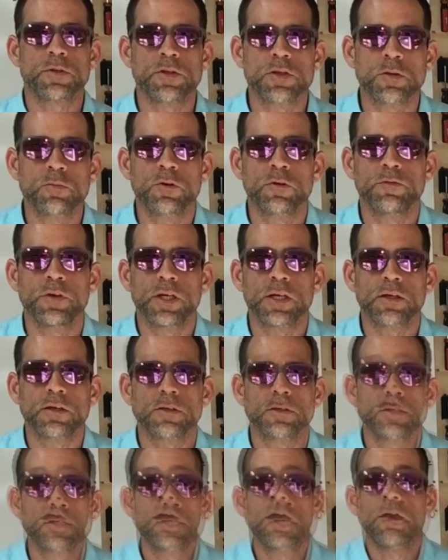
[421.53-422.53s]
with Subaru
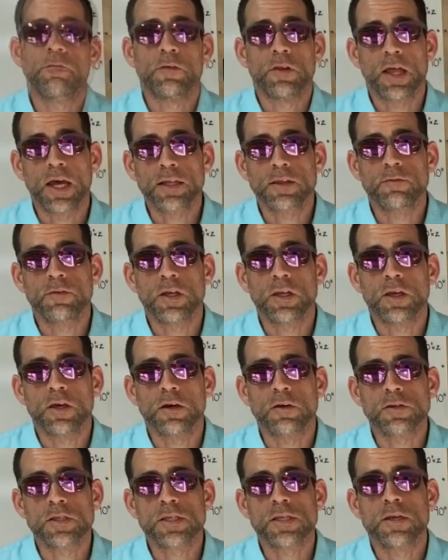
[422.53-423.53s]
vehicles. If you like the
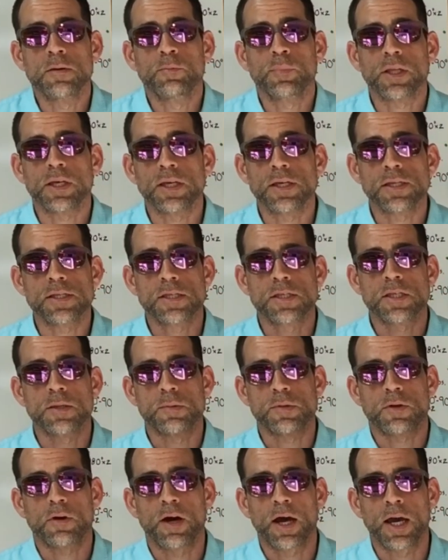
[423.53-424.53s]
videos, please
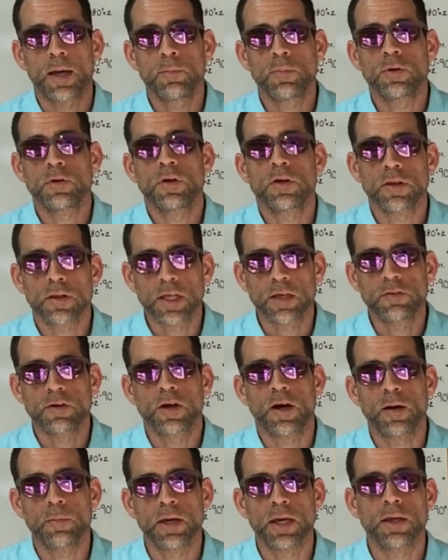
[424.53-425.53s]
subscribe, leave a
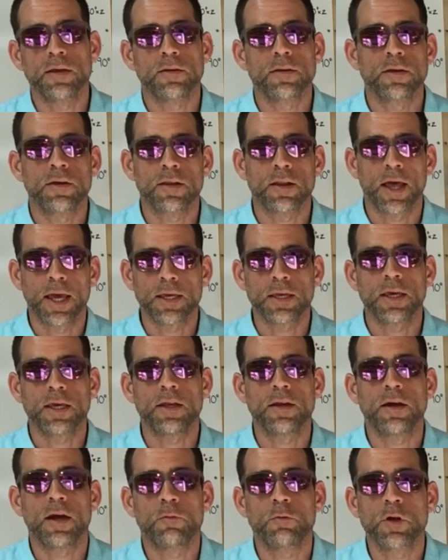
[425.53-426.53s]
comment, like
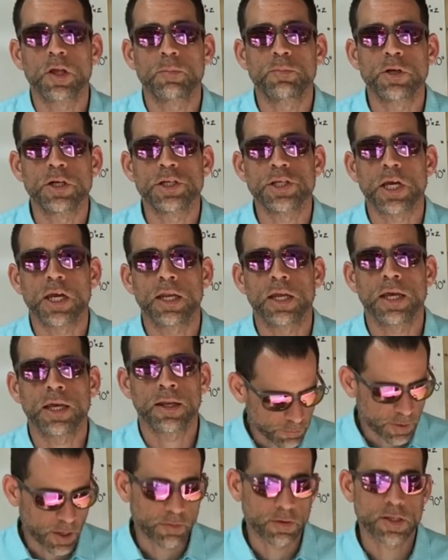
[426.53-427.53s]
it. I really appreciate it. If
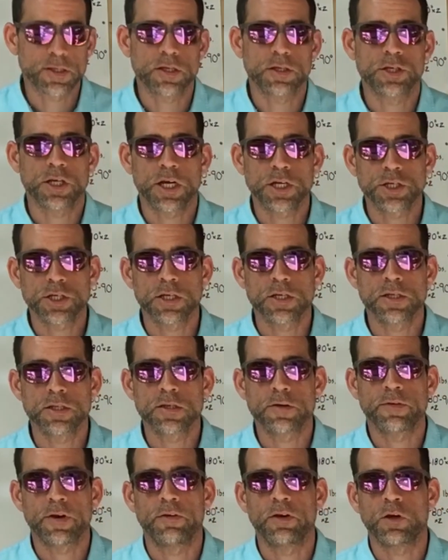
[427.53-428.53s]
you have any suggestions or if
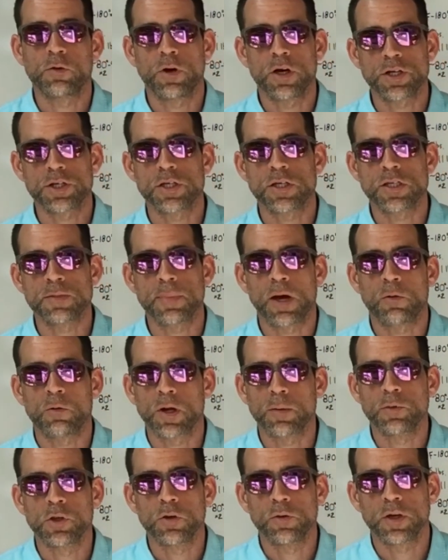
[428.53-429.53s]
you have any questions about what I'm
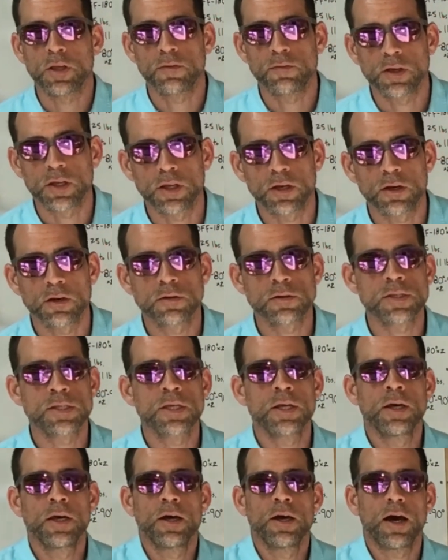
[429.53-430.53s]
doing in the videos,
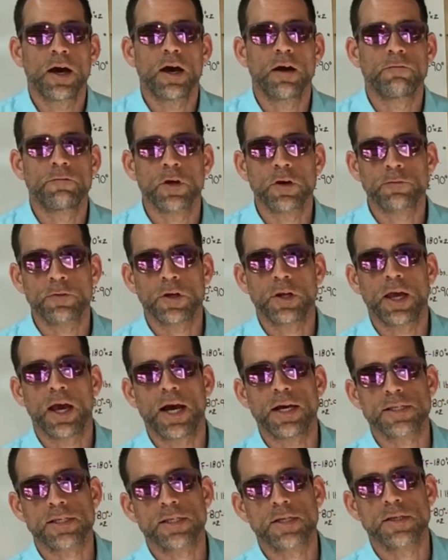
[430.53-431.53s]
feel free to
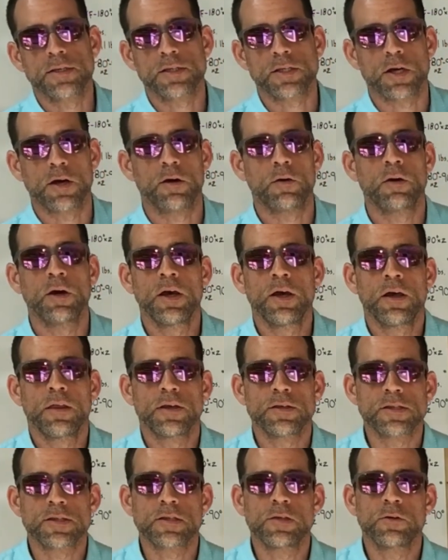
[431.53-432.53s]
ask. So
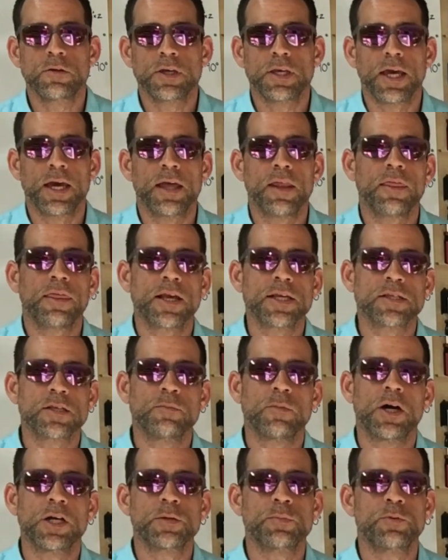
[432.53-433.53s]
this is Luke again. Thanks so
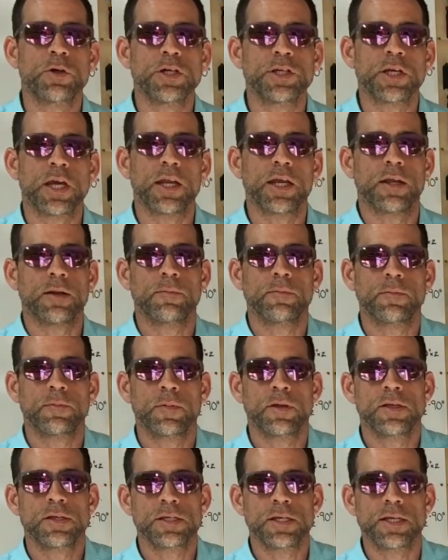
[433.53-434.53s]
much. Appreciate it.
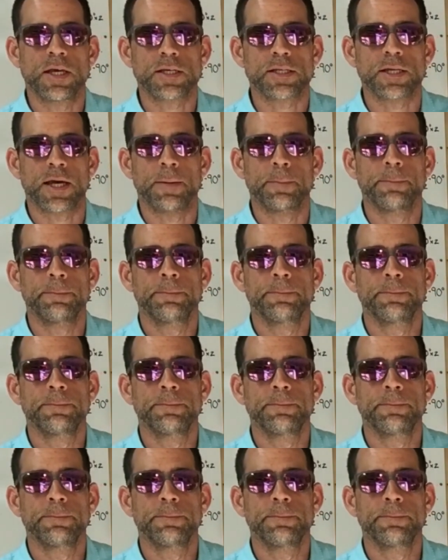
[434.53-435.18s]
See you next time.